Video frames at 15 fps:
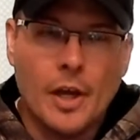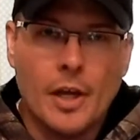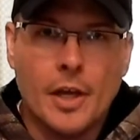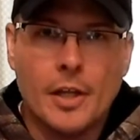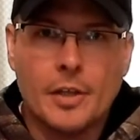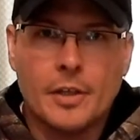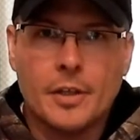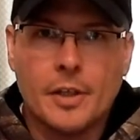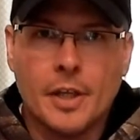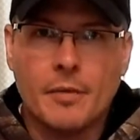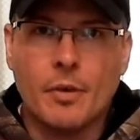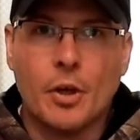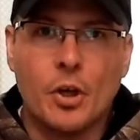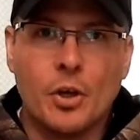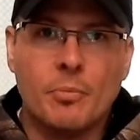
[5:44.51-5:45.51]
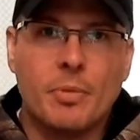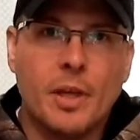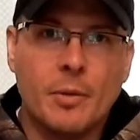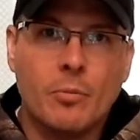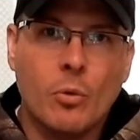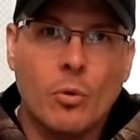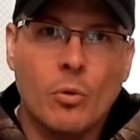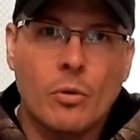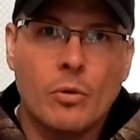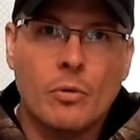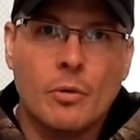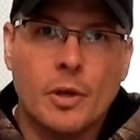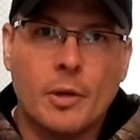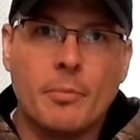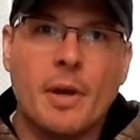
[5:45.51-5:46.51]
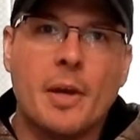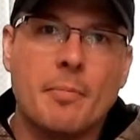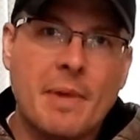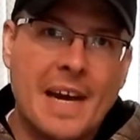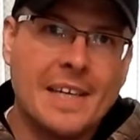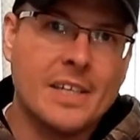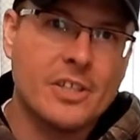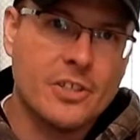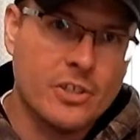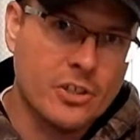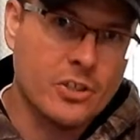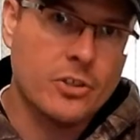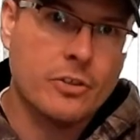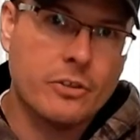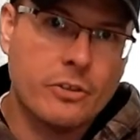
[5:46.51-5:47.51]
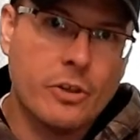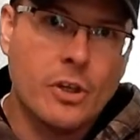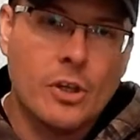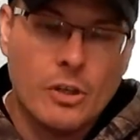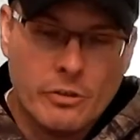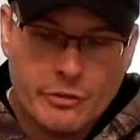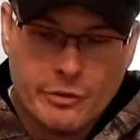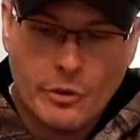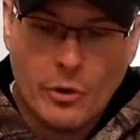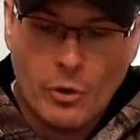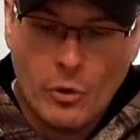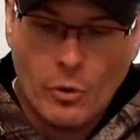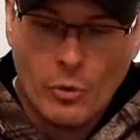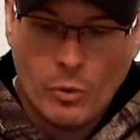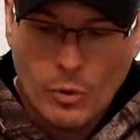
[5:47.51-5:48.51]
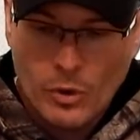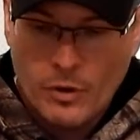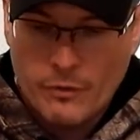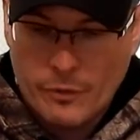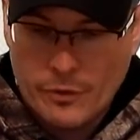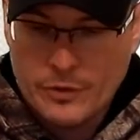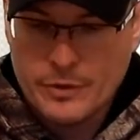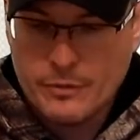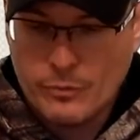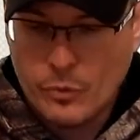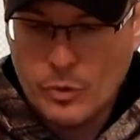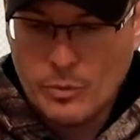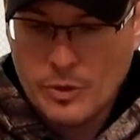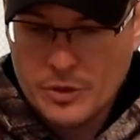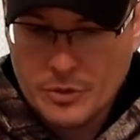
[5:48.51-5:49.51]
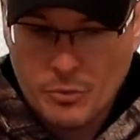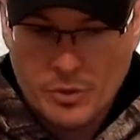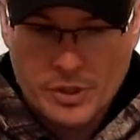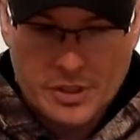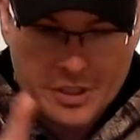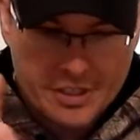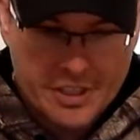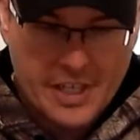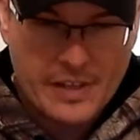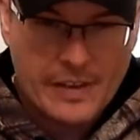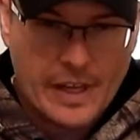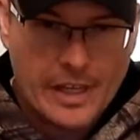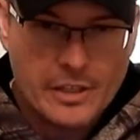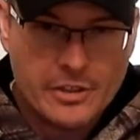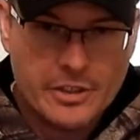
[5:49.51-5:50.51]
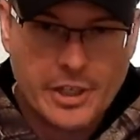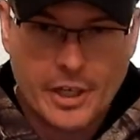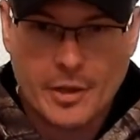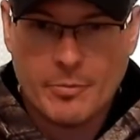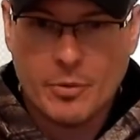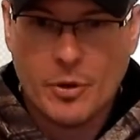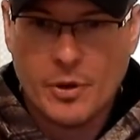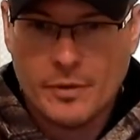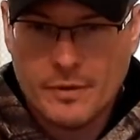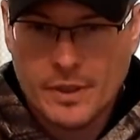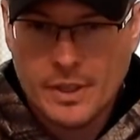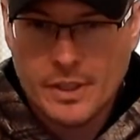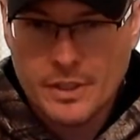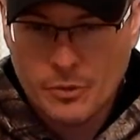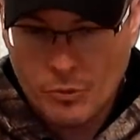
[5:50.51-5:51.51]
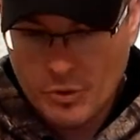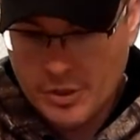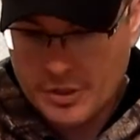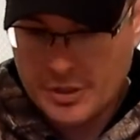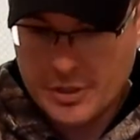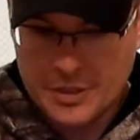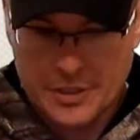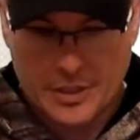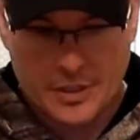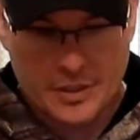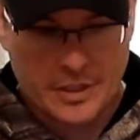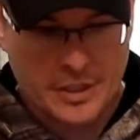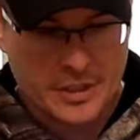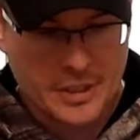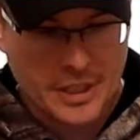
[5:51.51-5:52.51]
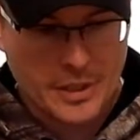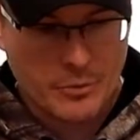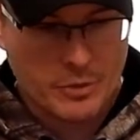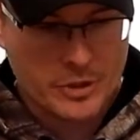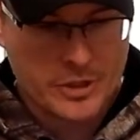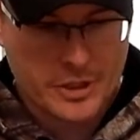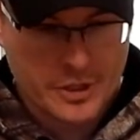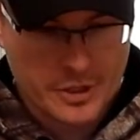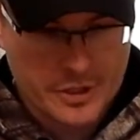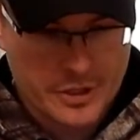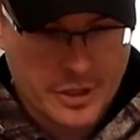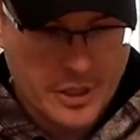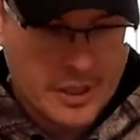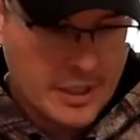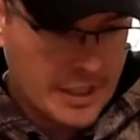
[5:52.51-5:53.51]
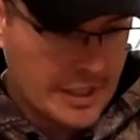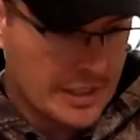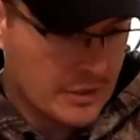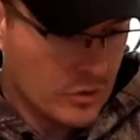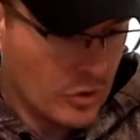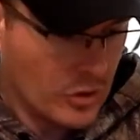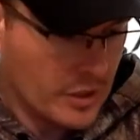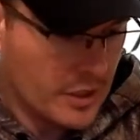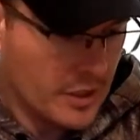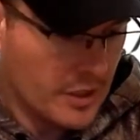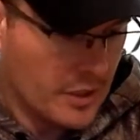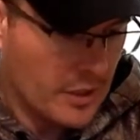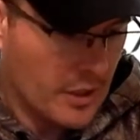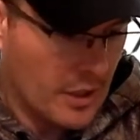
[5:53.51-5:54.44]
and even good people can make bad decisions. So first and foremost, I wanted to say that. Second part of it is I wanted to say, which is, hey, look,